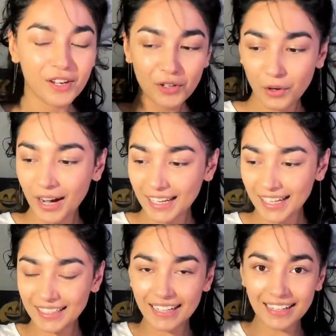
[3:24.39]
No
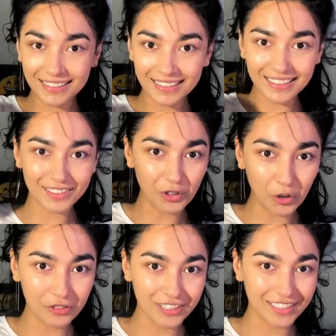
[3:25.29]
highlighter underneath or
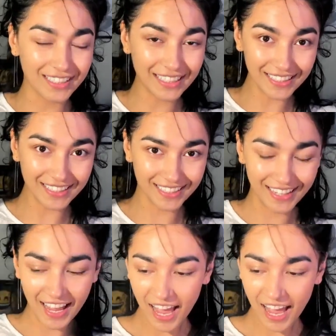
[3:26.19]
over, nothing.